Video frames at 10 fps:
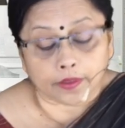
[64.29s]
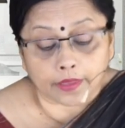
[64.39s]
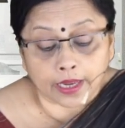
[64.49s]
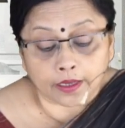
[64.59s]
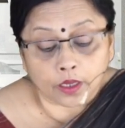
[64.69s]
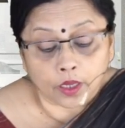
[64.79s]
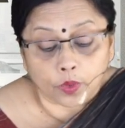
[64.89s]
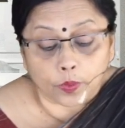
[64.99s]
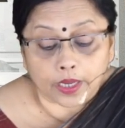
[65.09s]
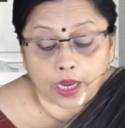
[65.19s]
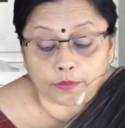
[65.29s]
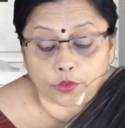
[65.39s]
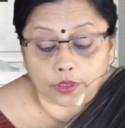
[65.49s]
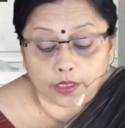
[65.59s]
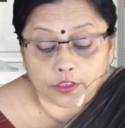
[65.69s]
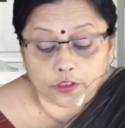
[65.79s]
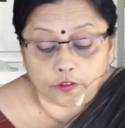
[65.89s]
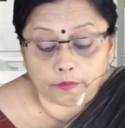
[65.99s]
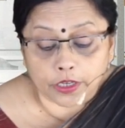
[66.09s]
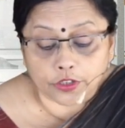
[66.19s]
Then we come to the list
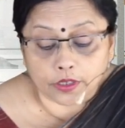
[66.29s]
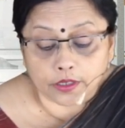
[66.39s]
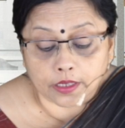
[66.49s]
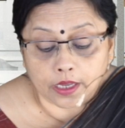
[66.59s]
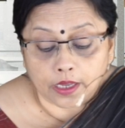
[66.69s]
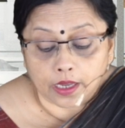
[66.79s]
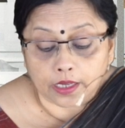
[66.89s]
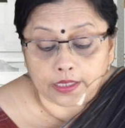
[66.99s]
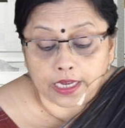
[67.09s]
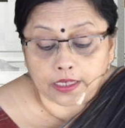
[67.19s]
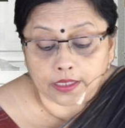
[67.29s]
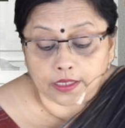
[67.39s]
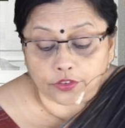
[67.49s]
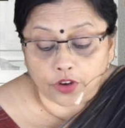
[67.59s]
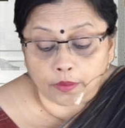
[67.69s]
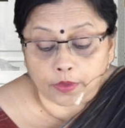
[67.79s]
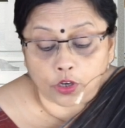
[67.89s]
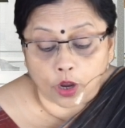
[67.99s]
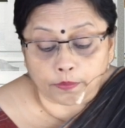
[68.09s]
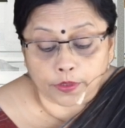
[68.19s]
of measures. A date, it's a drama
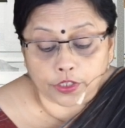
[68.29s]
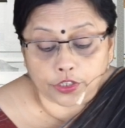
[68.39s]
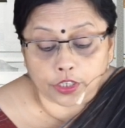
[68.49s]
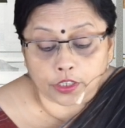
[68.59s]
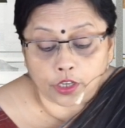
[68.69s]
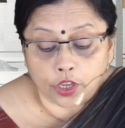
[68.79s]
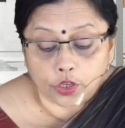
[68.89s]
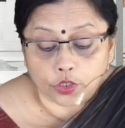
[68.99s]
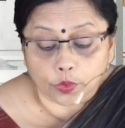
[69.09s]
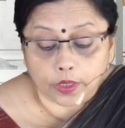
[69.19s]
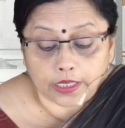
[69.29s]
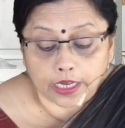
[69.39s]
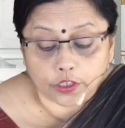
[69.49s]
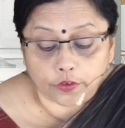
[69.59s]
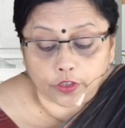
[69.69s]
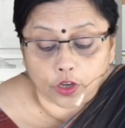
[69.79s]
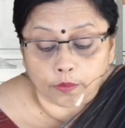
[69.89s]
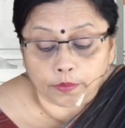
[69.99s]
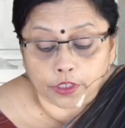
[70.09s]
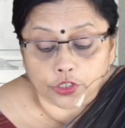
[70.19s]
competition, so a date of the
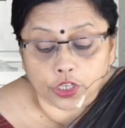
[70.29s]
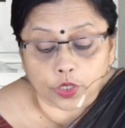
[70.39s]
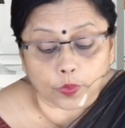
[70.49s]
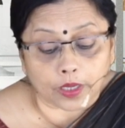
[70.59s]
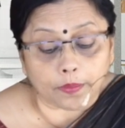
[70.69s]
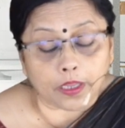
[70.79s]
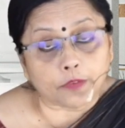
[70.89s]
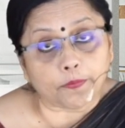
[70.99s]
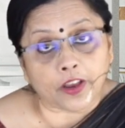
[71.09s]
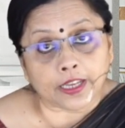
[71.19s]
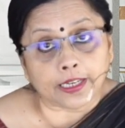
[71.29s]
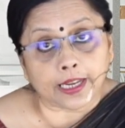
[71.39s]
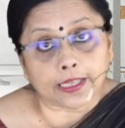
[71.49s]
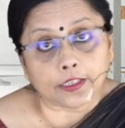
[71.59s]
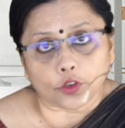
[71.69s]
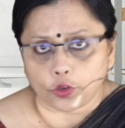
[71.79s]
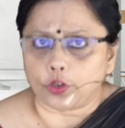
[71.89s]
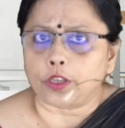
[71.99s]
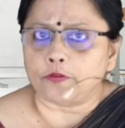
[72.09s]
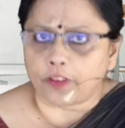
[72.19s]
competition will be finalized, or you
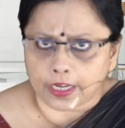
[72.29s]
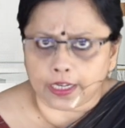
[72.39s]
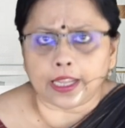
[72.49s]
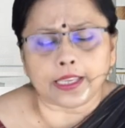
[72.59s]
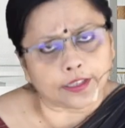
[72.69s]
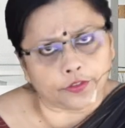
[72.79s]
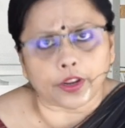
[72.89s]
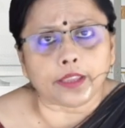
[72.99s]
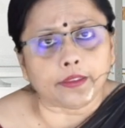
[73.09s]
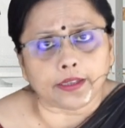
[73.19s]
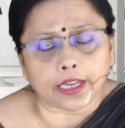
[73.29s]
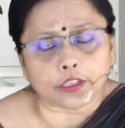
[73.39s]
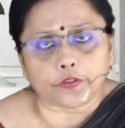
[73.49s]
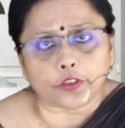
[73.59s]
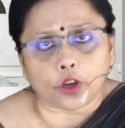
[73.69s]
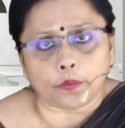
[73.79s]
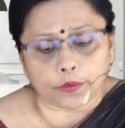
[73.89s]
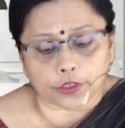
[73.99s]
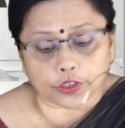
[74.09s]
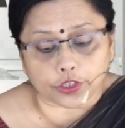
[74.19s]
can finalize and write the date of the
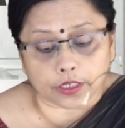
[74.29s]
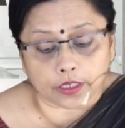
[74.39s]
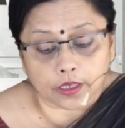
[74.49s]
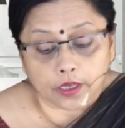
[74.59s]
competition.